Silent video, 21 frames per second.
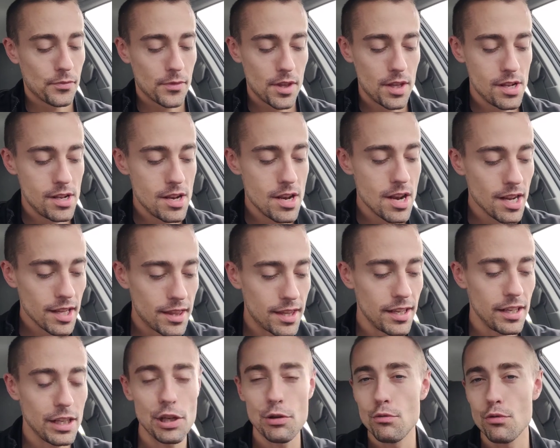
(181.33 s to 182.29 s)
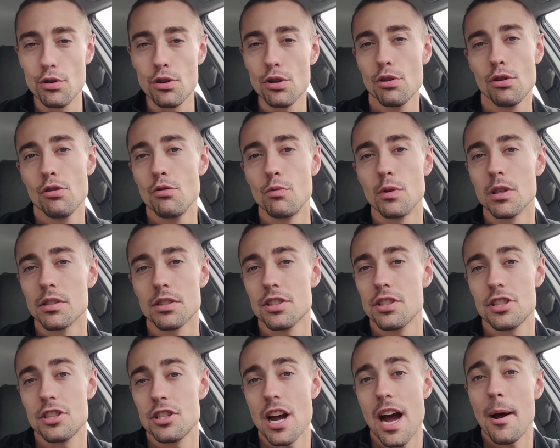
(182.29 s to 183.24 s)
Nothing you do will
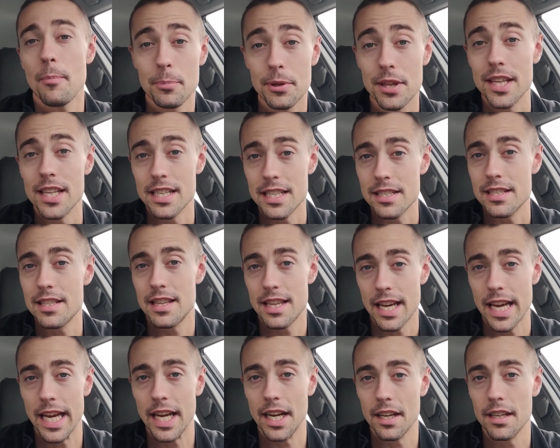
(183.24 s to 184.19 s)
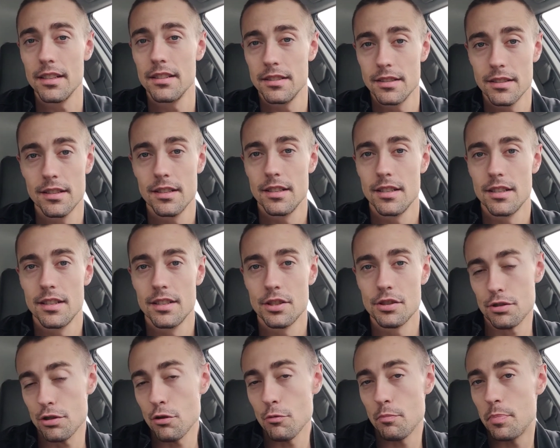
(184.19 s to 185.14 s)
stop this thing.
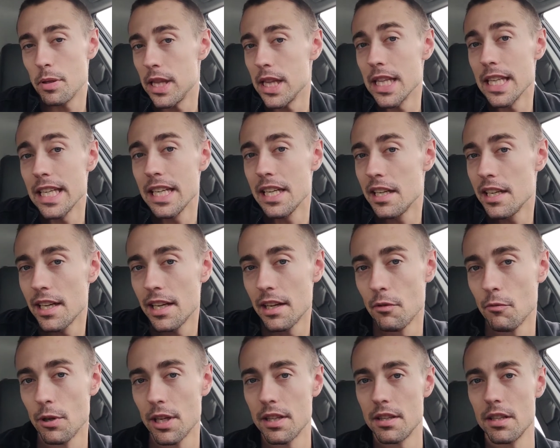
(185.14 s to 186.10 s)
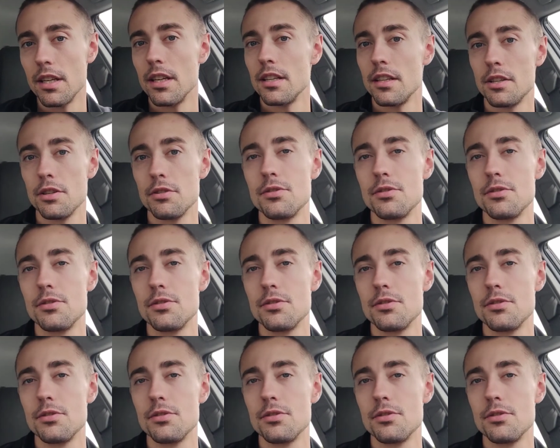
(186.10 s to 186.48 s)
There's no pleading with it.